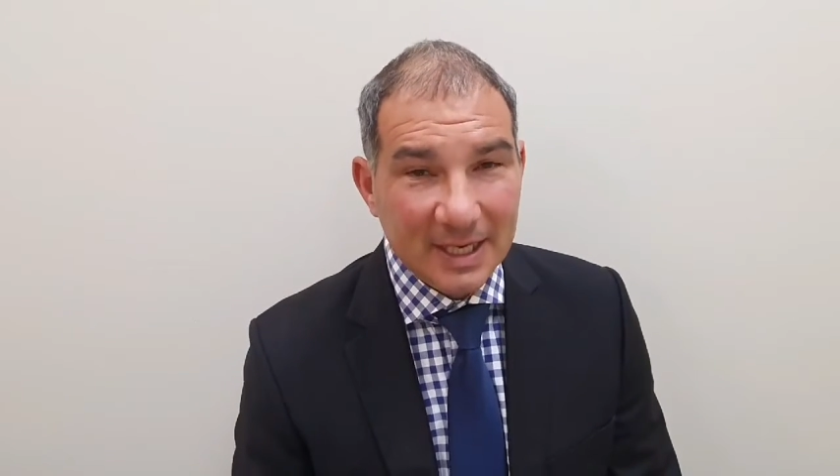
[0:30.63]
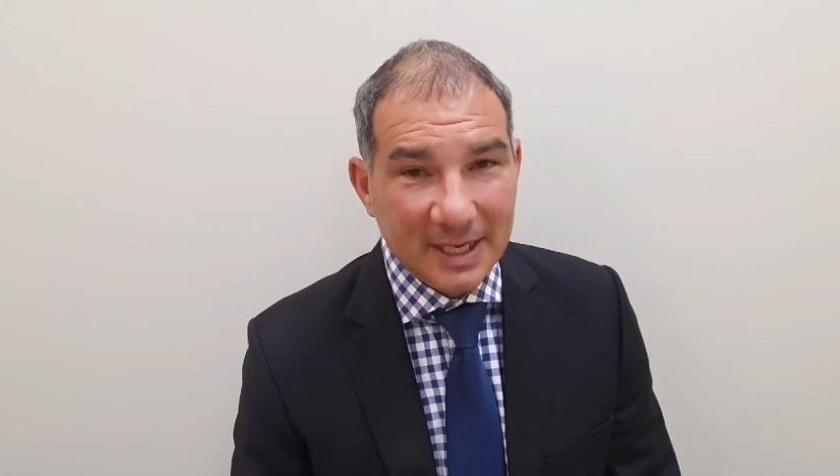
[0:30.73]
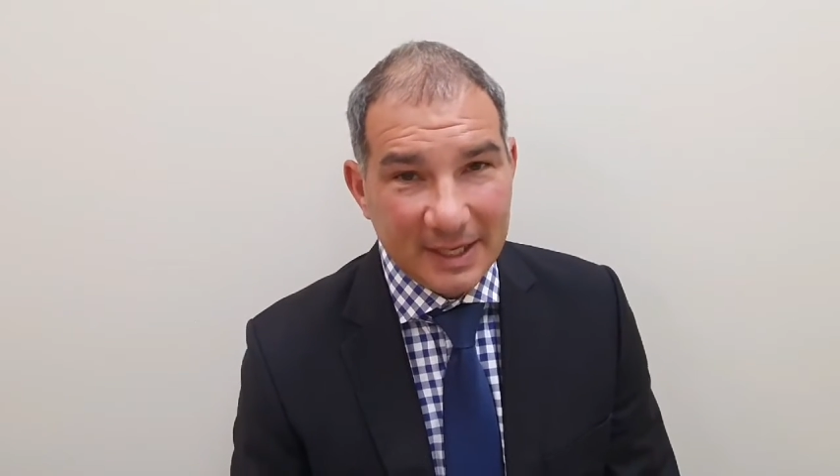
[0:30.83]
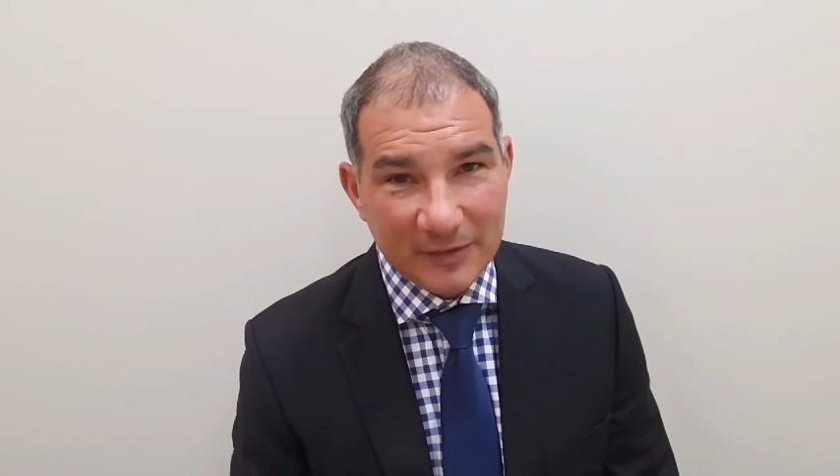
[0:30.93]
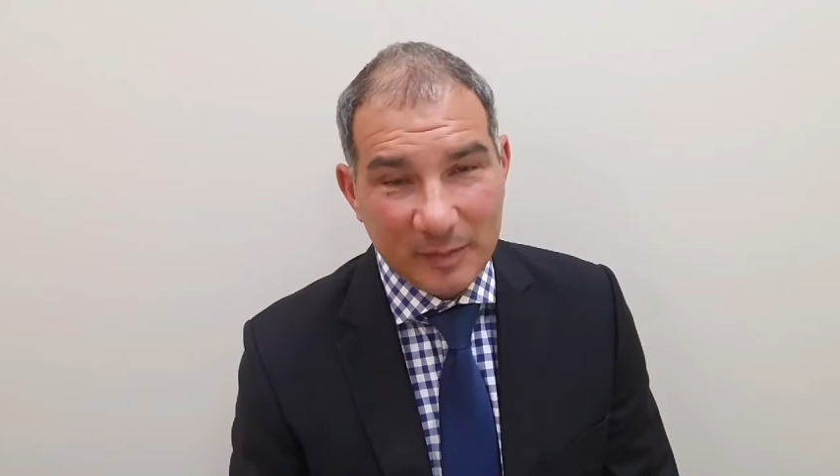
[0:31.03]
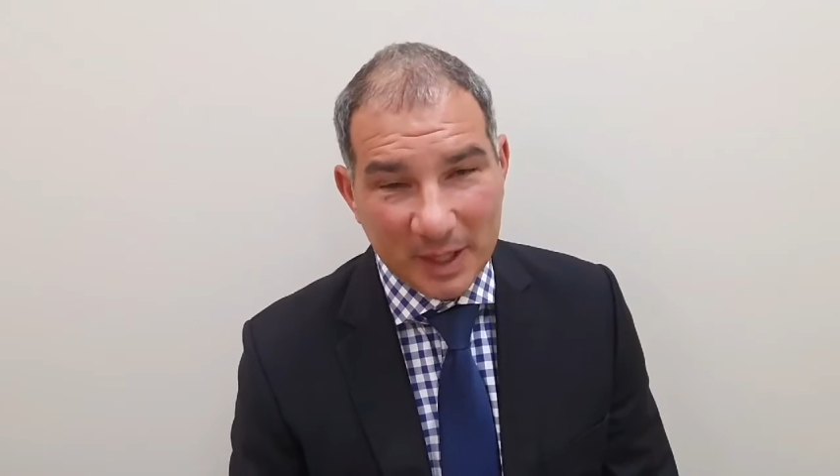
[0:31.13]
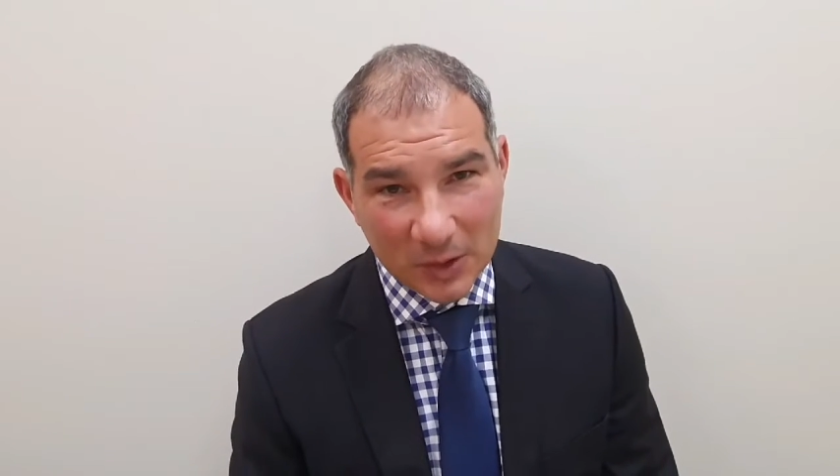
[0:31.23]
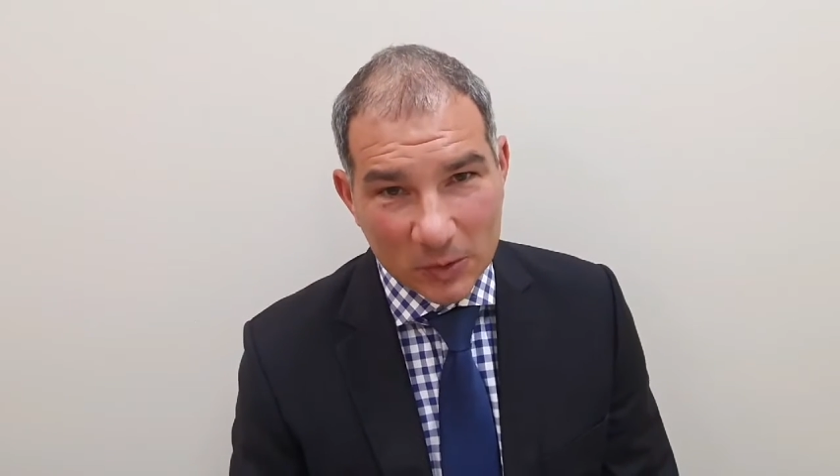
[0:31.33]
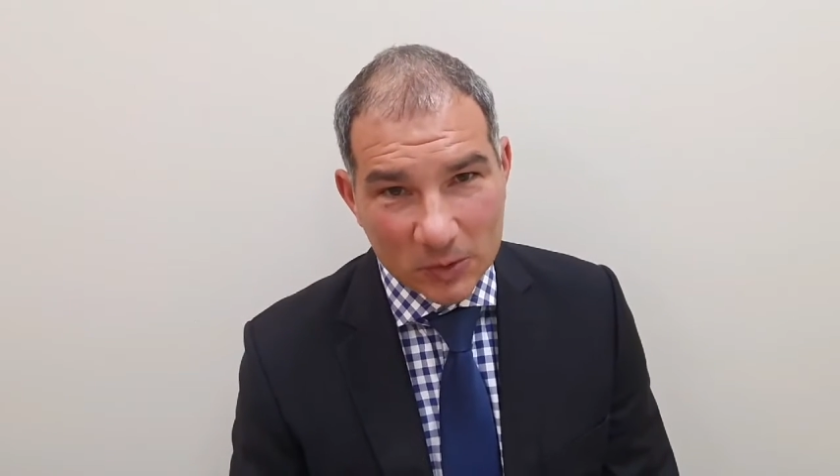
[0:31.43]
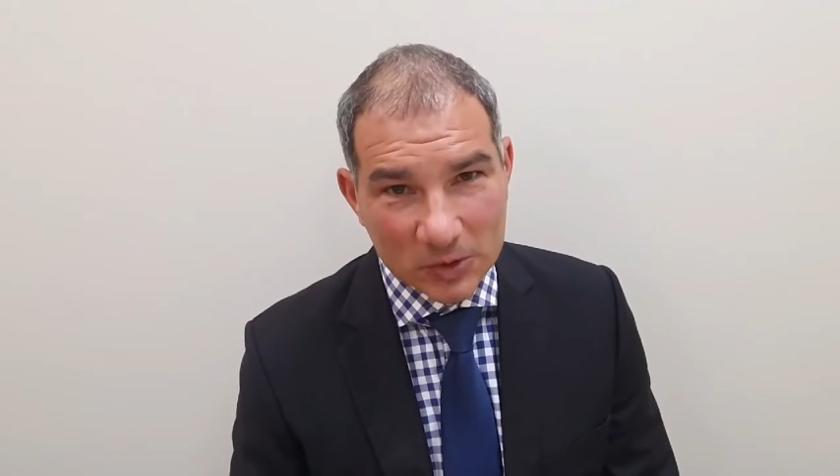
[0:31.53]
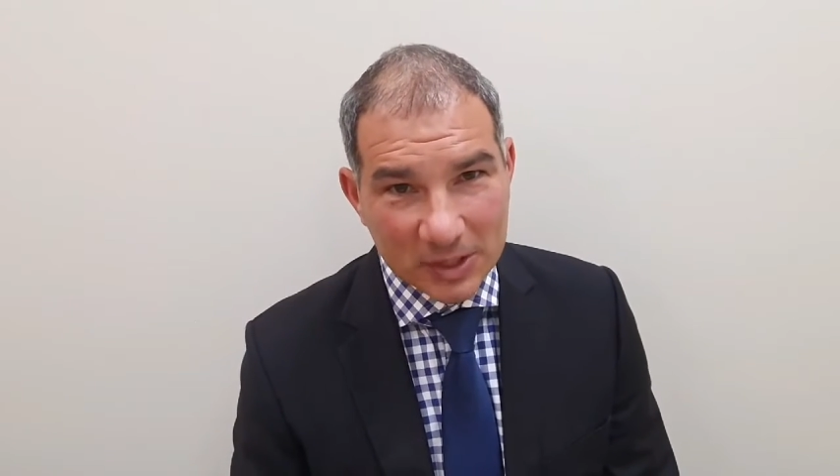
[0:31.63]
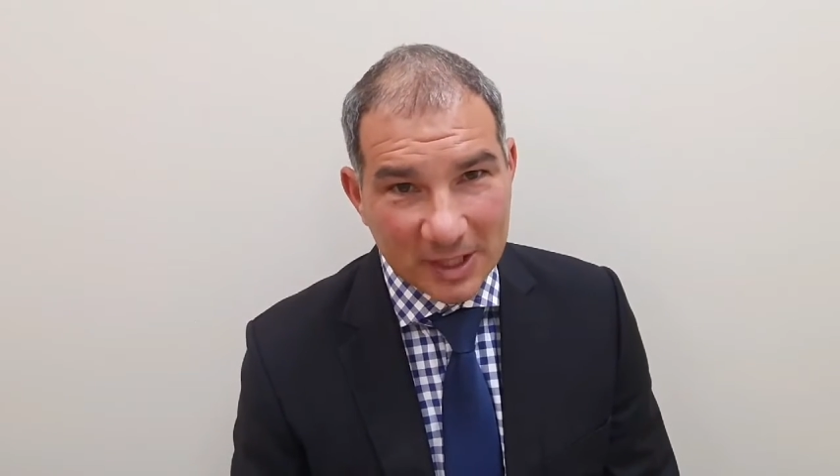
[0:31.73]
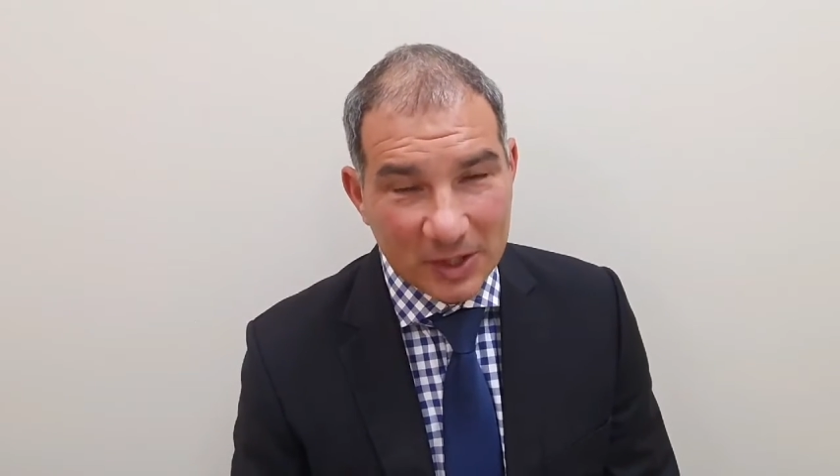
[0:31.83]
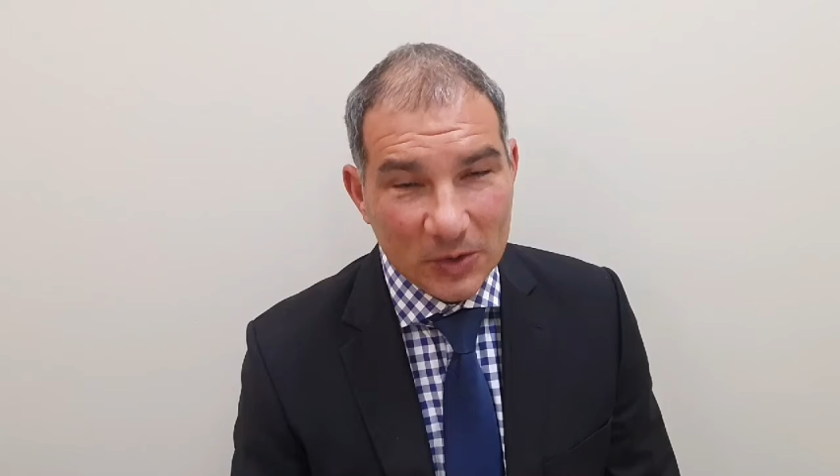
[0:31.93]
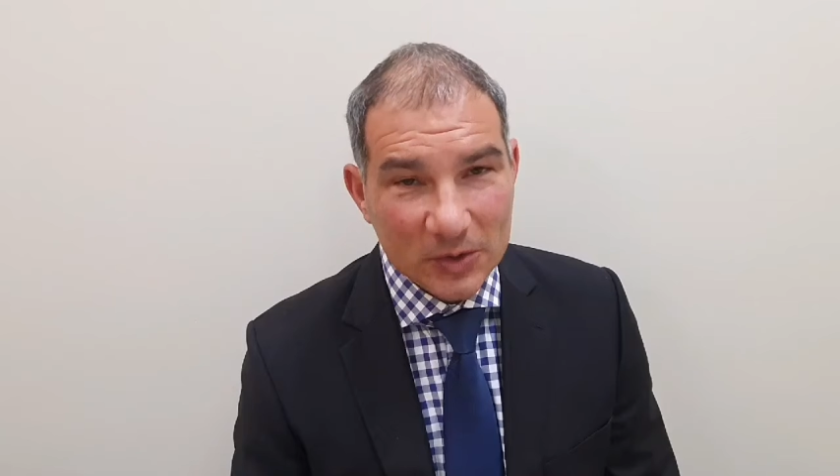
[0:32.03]
It's because they're
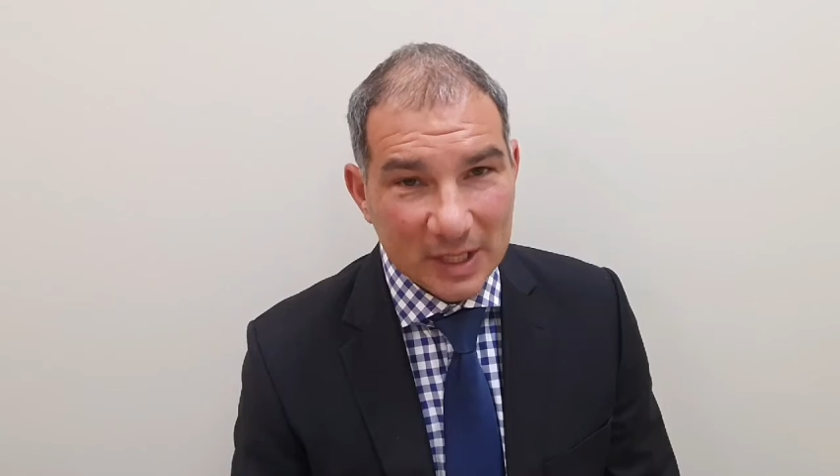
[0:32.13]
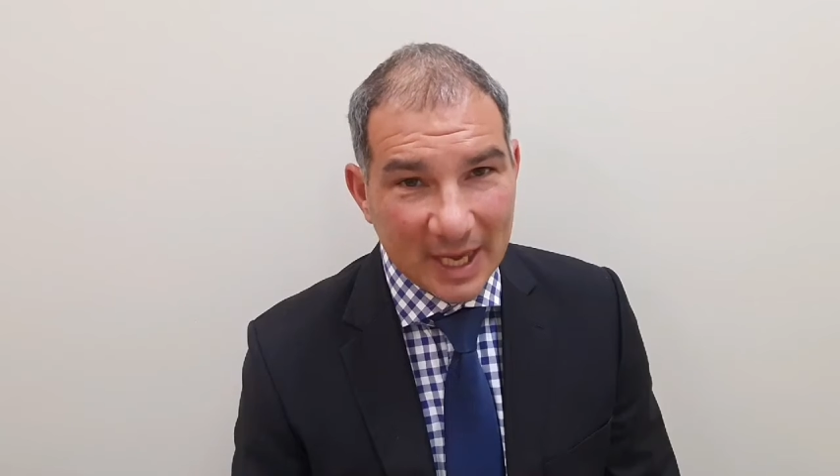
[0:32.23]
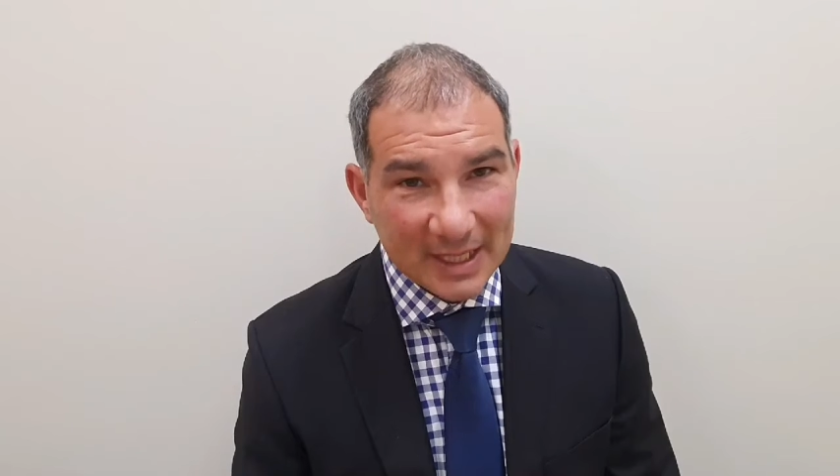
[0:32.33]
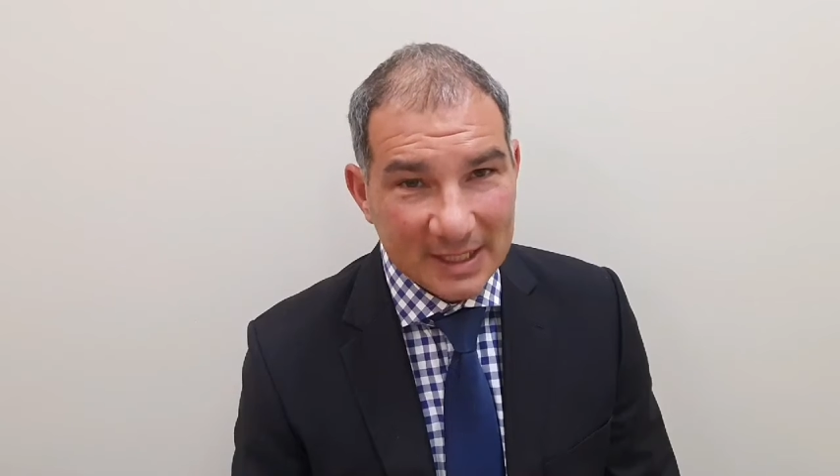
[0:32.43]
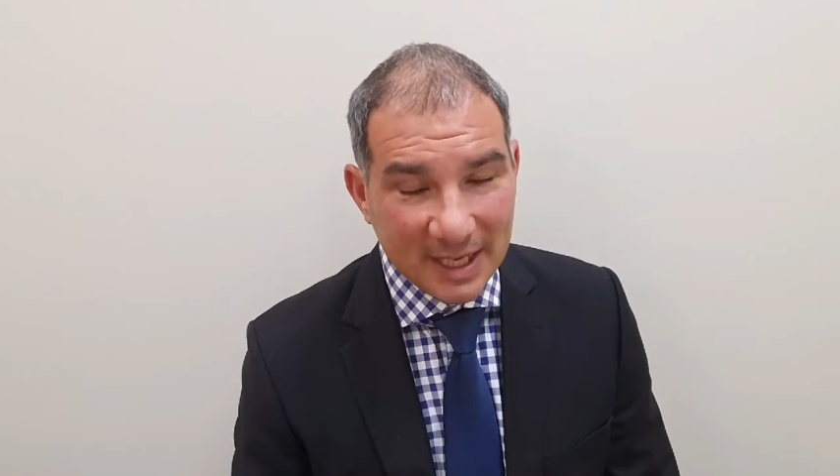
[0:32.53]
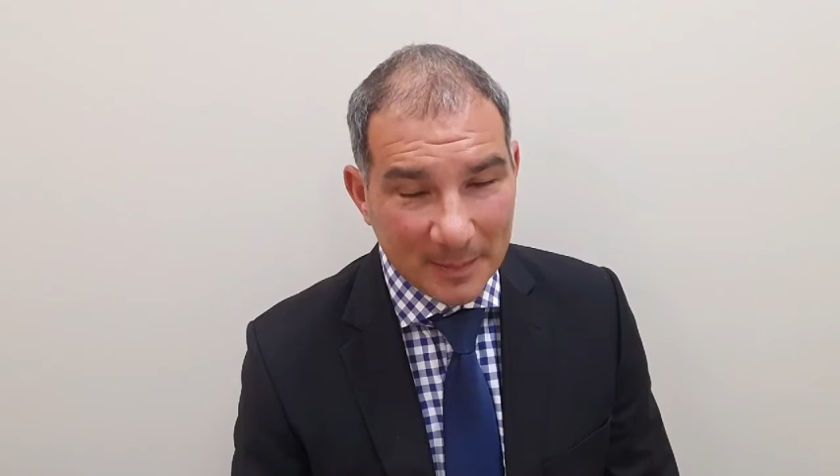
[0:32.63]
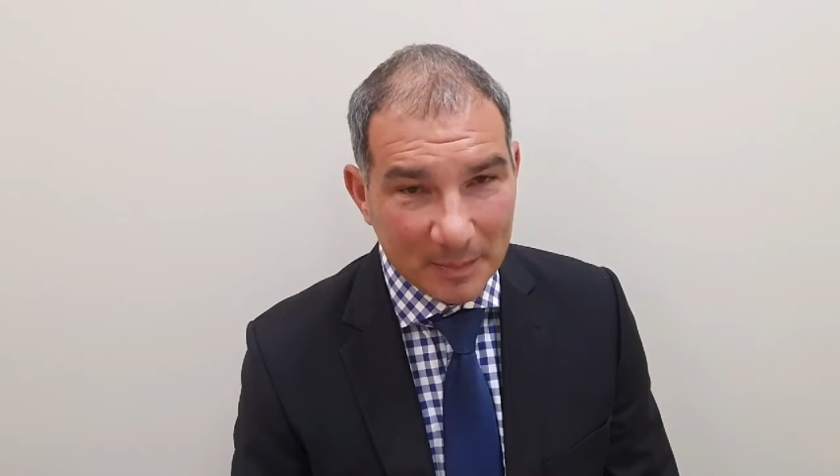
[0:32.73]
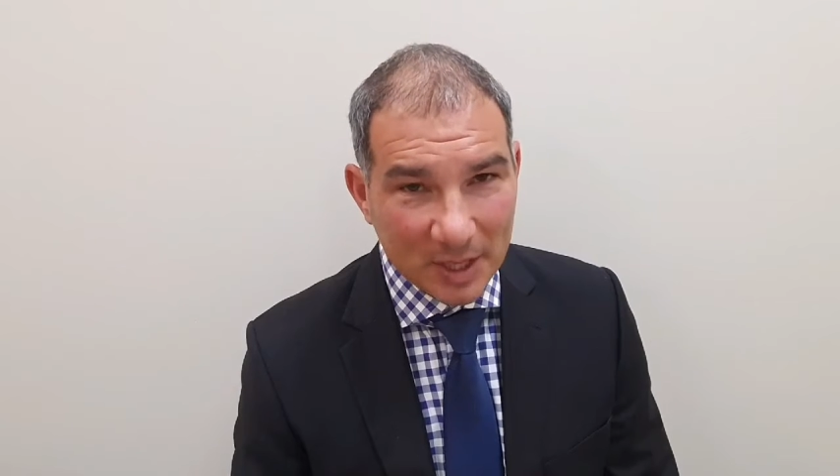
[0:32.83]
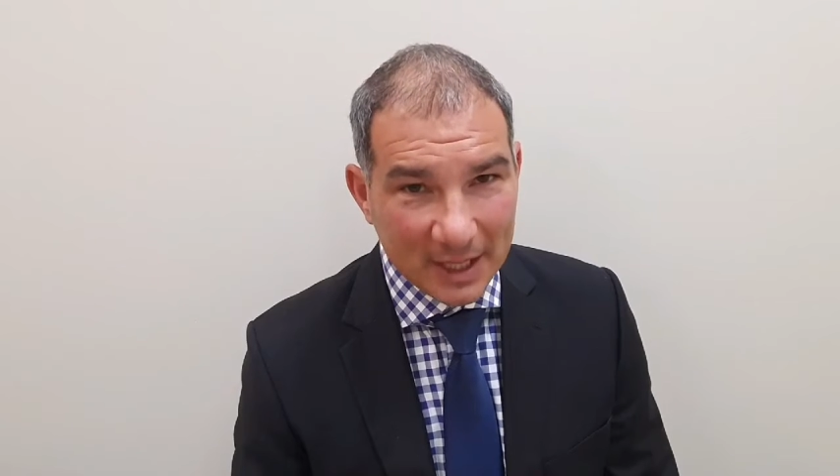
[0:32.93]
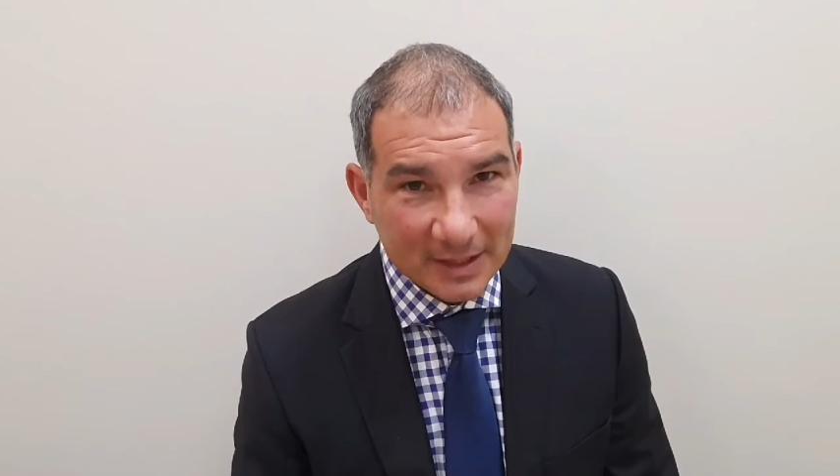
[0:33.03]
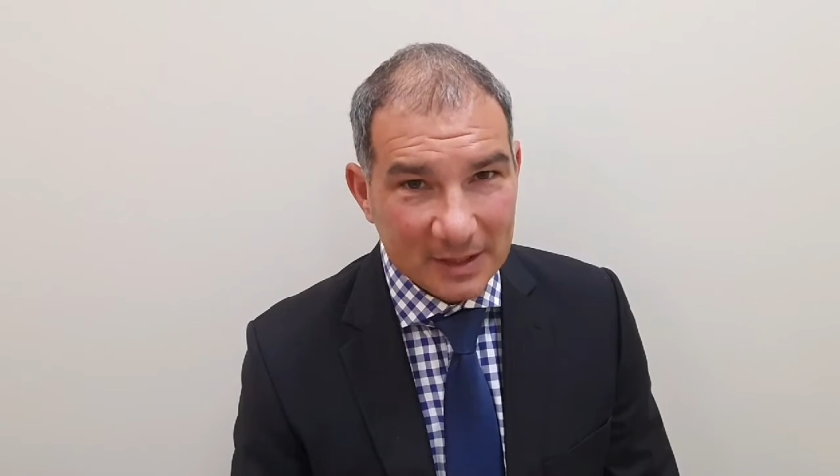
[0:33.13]
using a template,